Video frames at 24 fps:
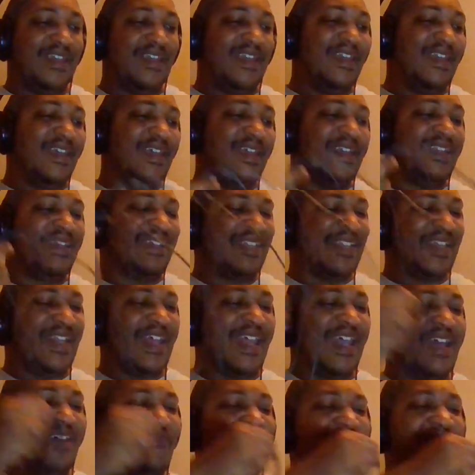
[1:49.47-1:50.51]
It doesn't
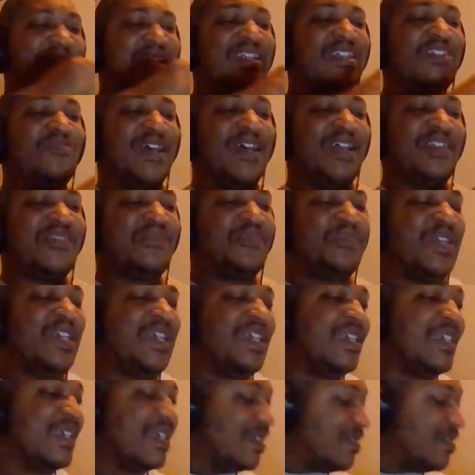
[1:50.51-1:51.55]
have any USB.